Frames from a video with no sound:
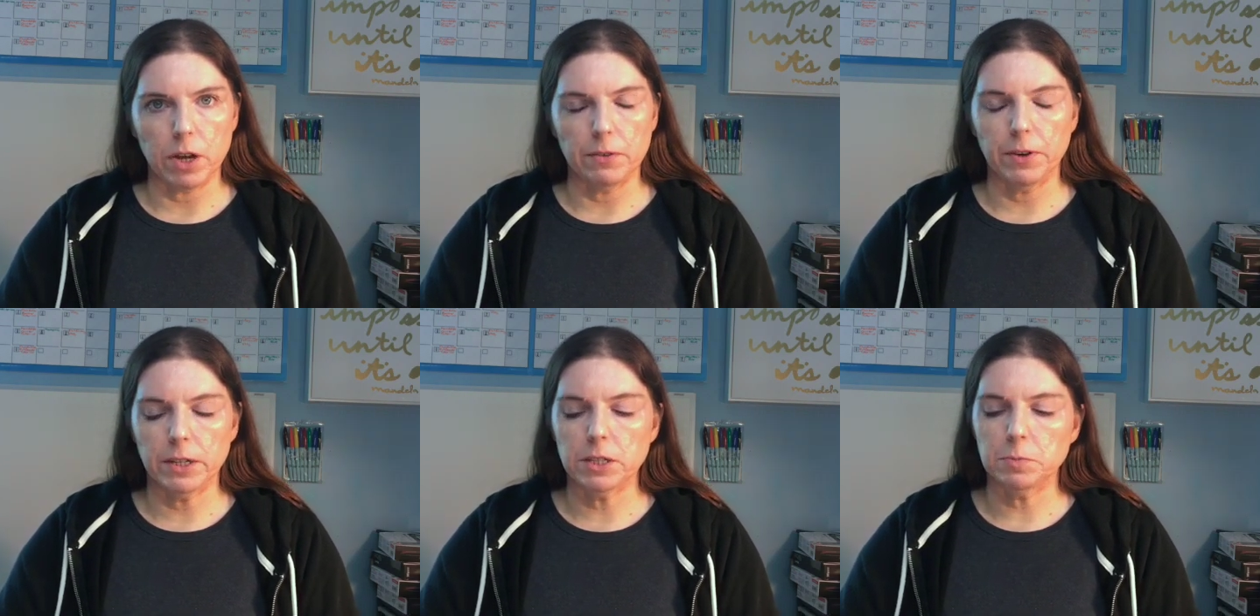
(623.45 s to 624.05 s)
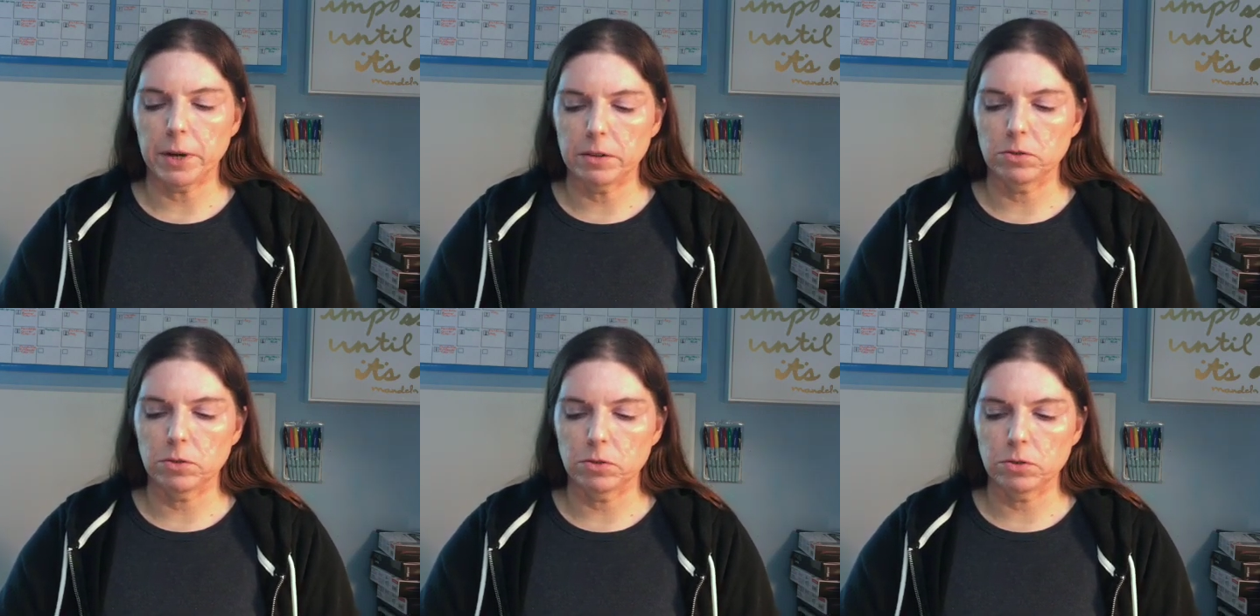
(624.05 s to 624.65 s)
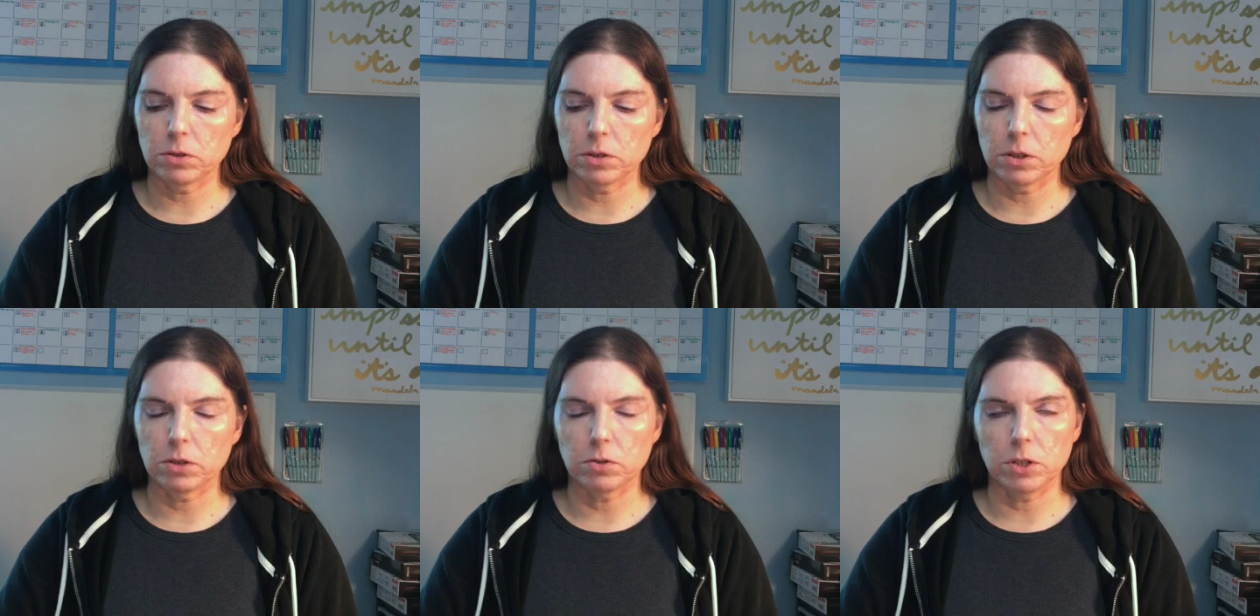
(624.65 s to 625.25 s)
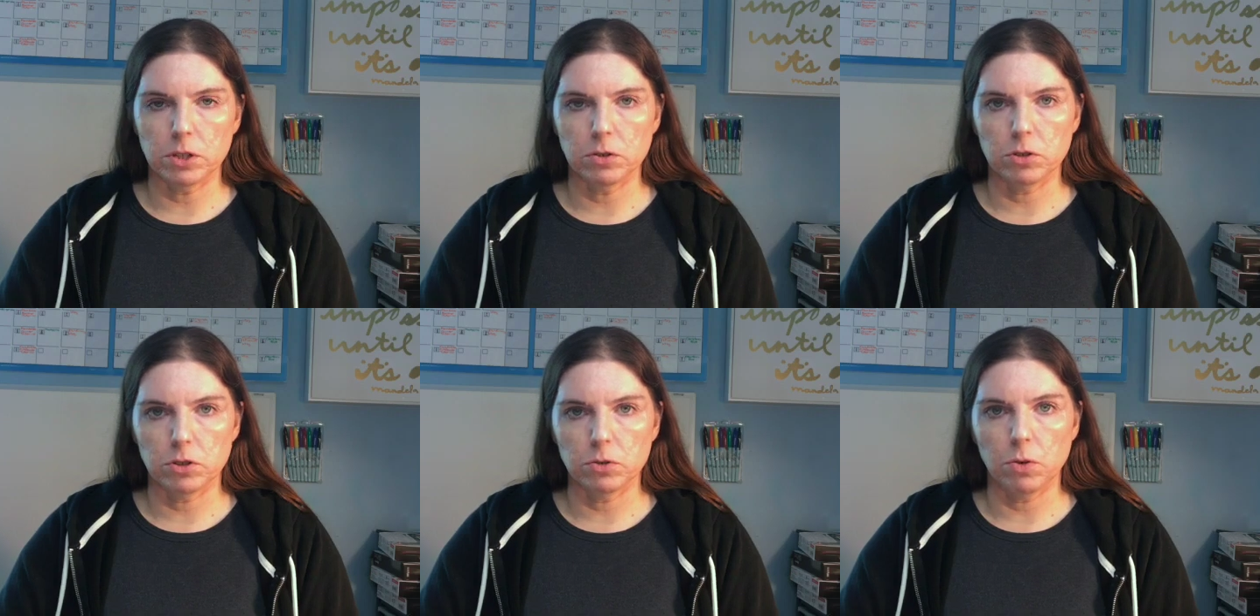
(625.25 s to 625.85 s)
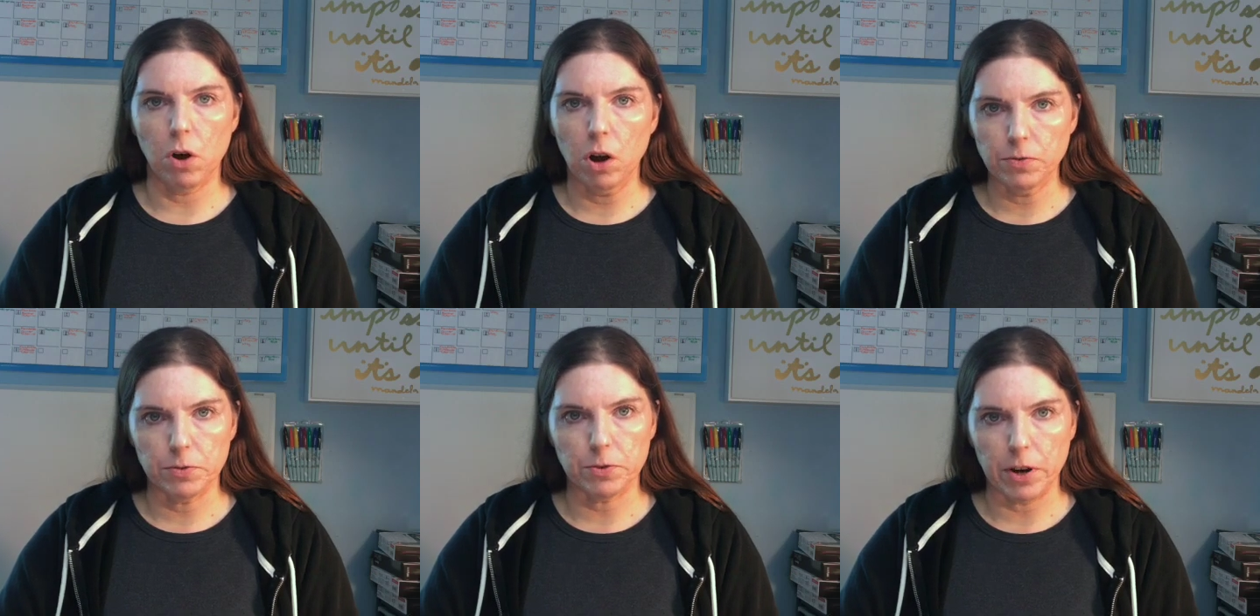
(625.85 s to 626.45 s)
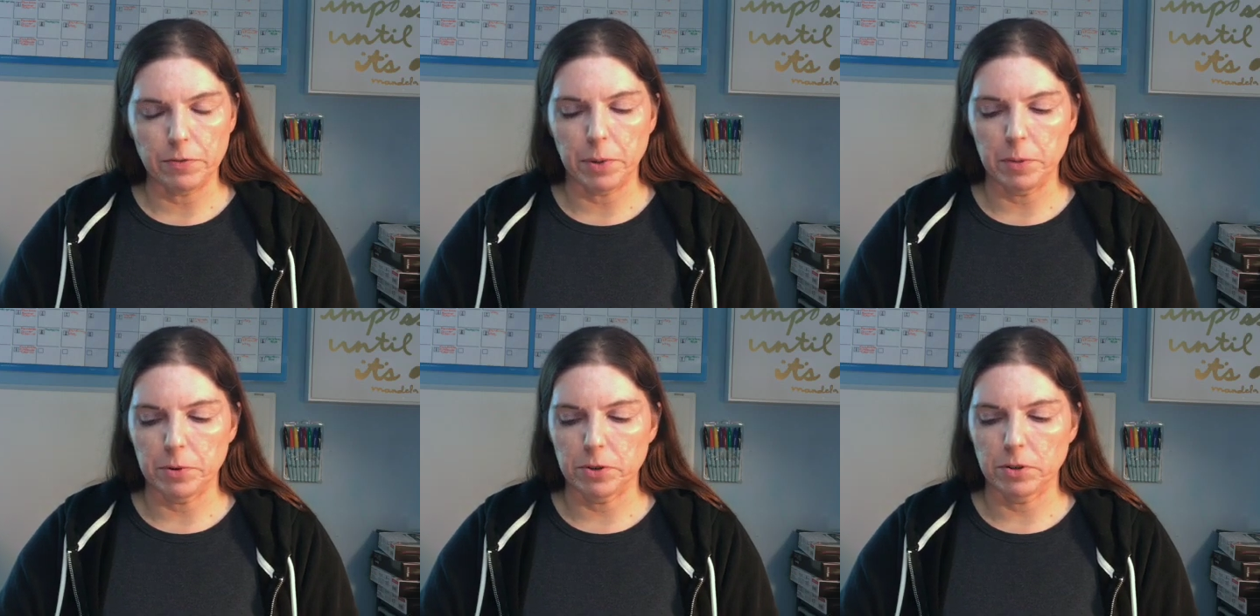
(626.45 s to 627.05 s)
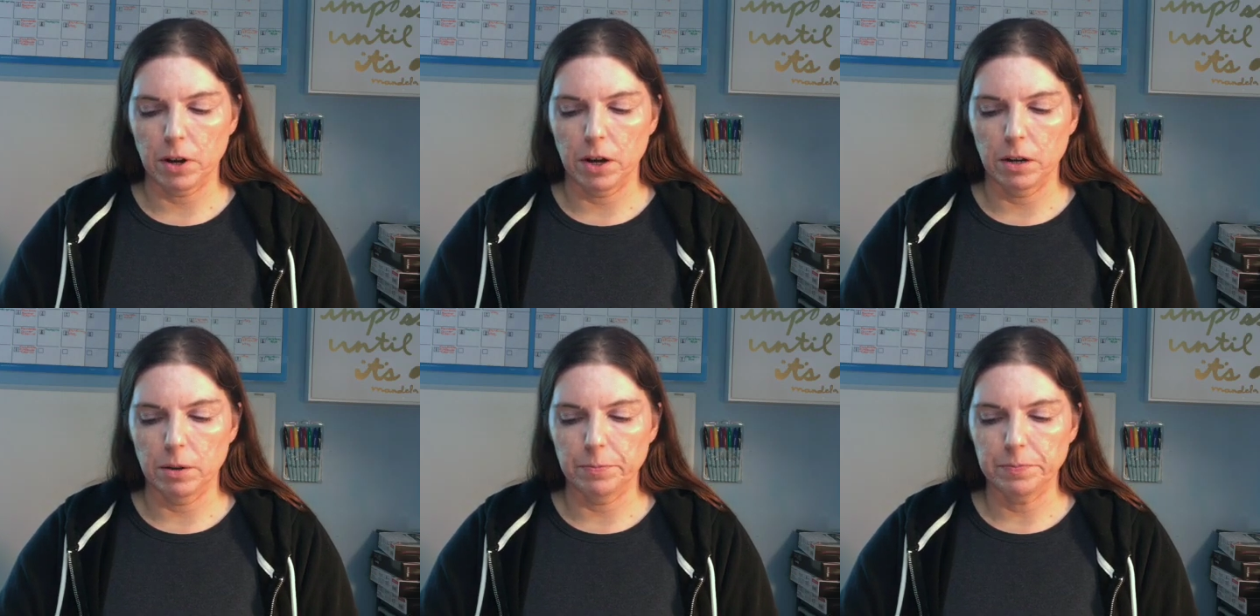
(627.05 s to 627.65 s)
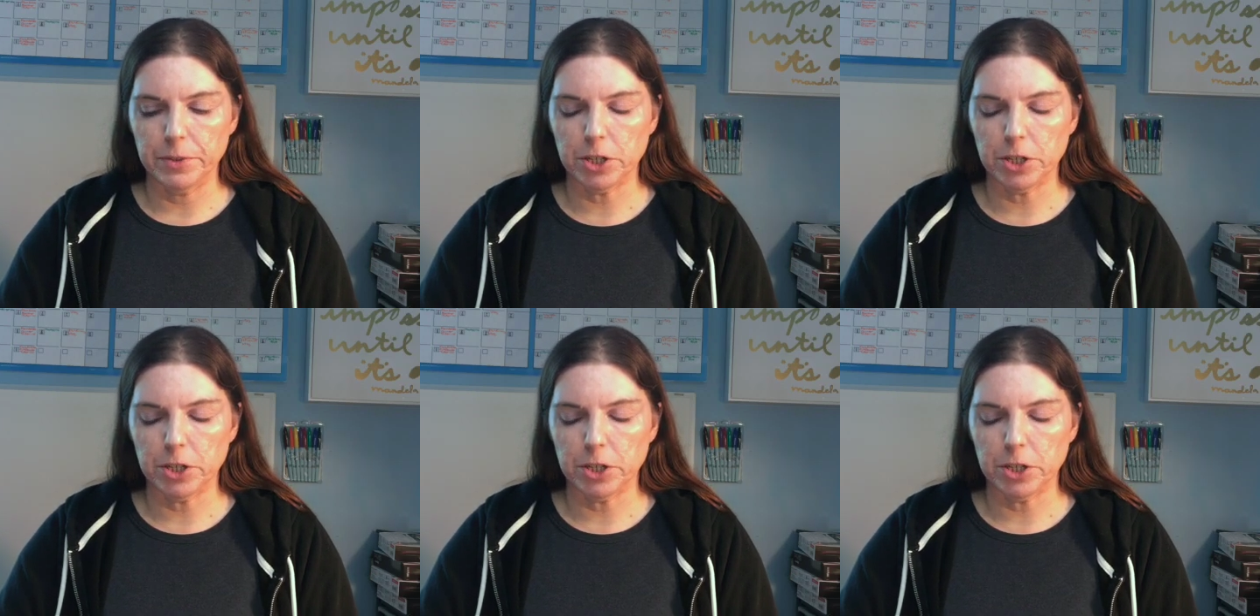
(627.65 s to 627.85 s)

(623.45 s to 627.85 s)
I find spirals a little easier to do off of graph paper,